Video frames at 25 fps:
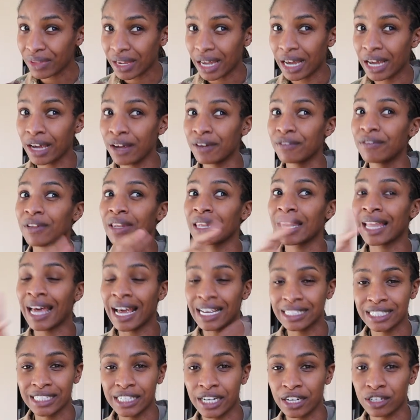of
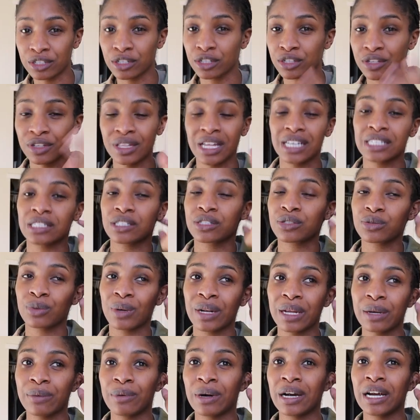last year, so
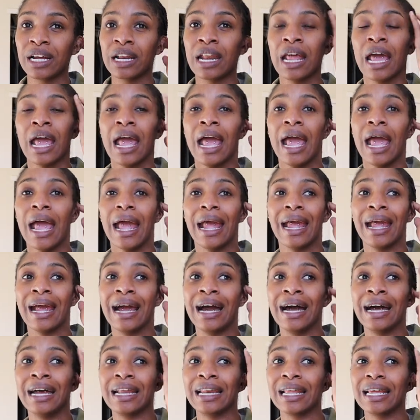2021,
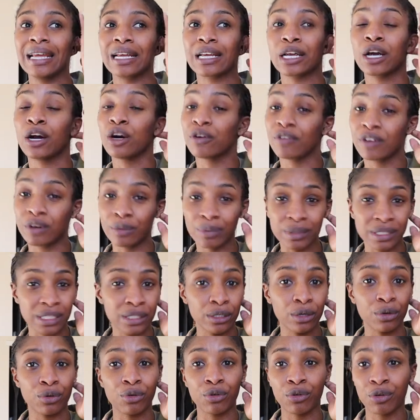and COVID was
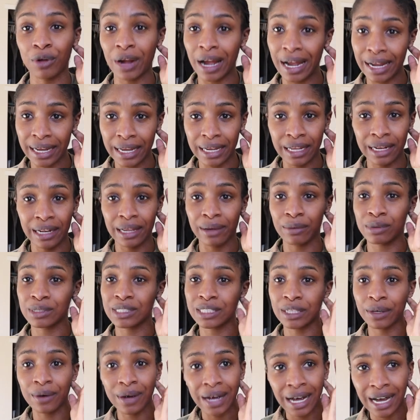still cracking. It was
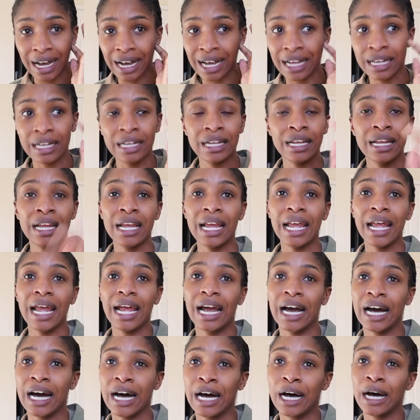still hot
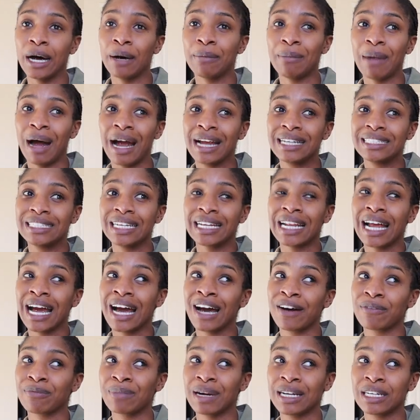um, I did
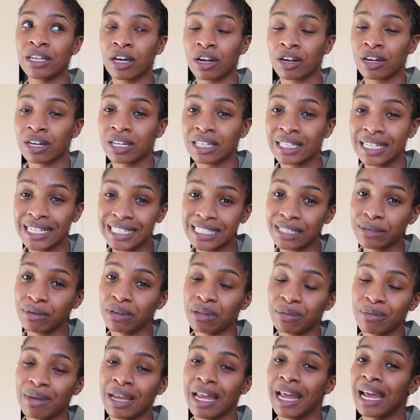have my daughter Khaleesi
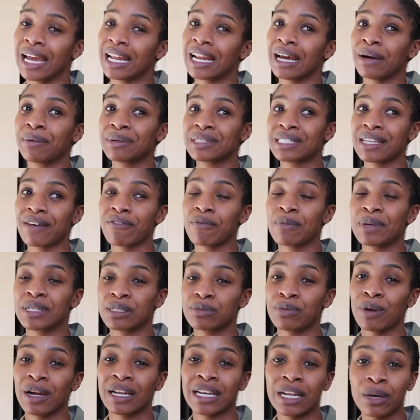with me and I was seven months
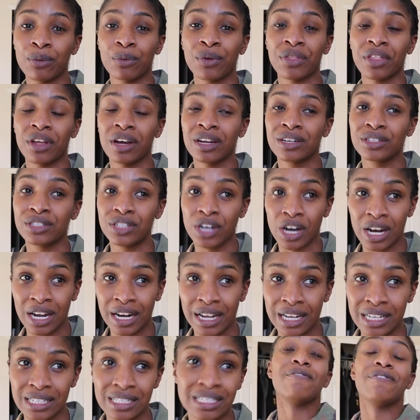pregnant with
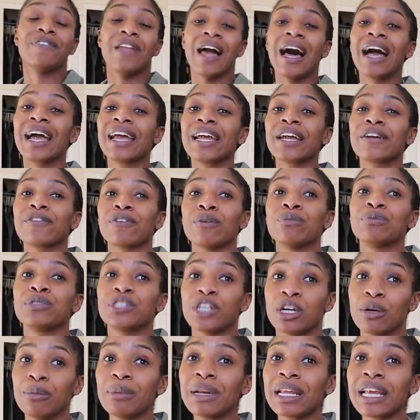Adonis. Flying from
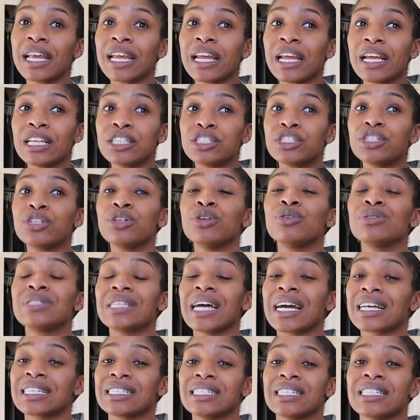Germany to
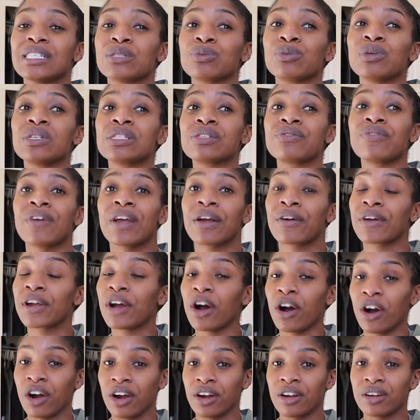Texas was very
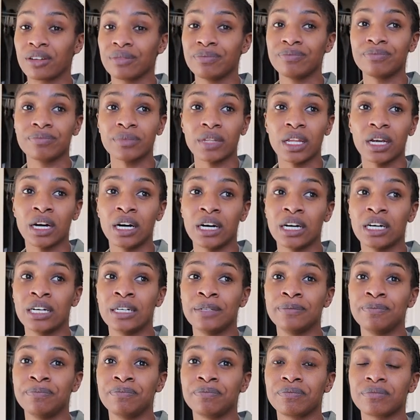hard.
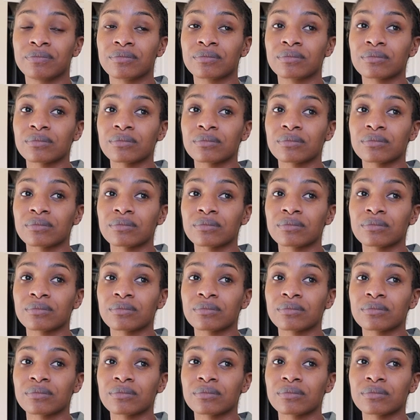Um,